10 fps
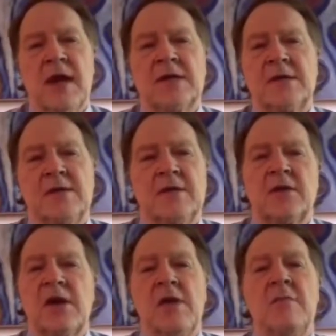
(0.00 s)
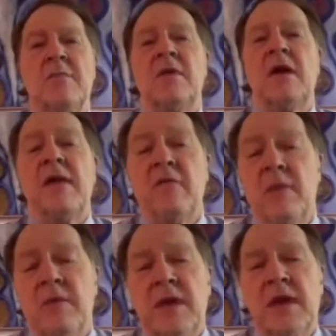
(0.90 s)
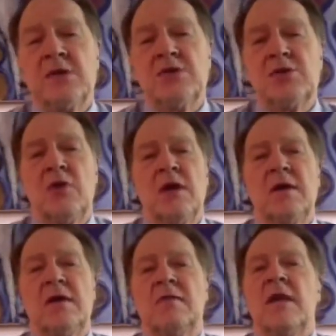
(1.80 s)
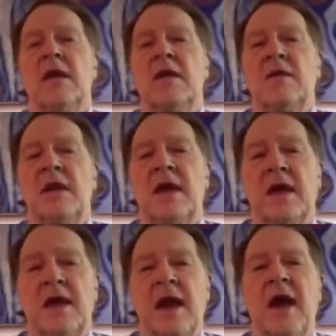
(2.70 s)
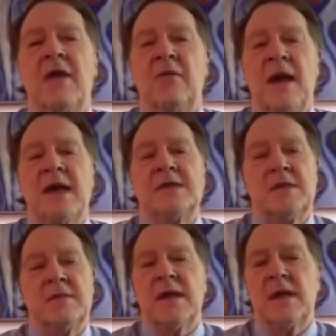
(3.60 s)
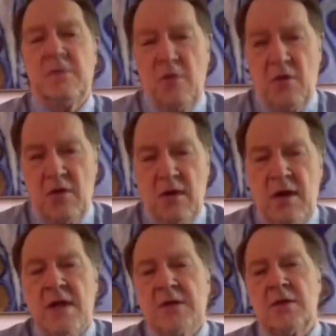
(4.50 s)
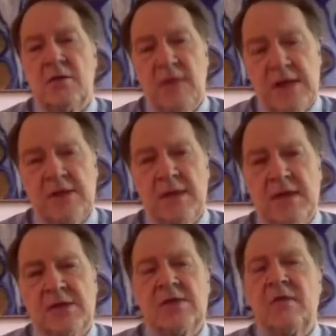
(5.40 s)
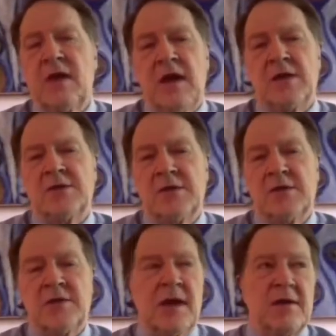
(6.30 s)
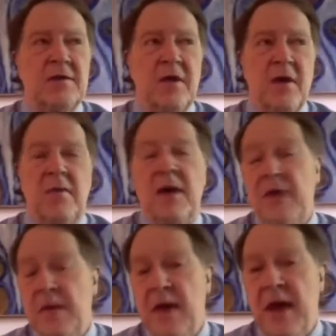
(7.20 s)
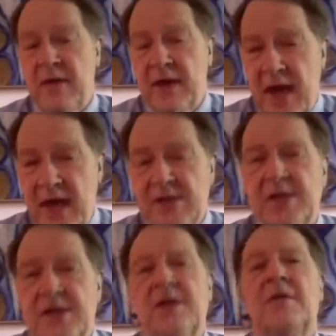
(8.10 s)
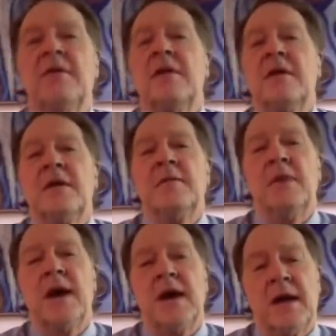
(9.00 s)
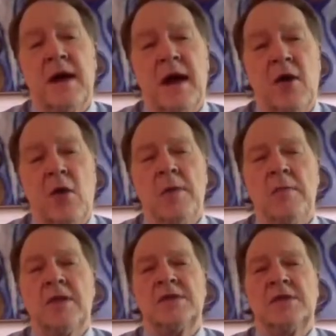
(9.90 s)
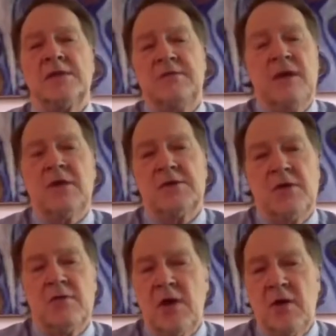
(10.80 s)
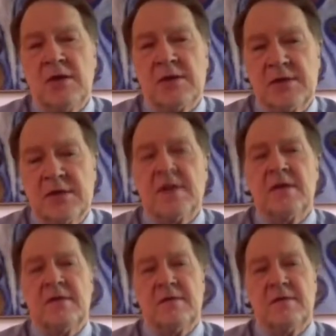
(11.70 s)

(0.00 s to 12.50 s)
we're asking that the government be enjoined and they cannot harass him anymore. So that's the basis of our lawsuit. I think we have a case here, but I hope it puts these fellows on notice.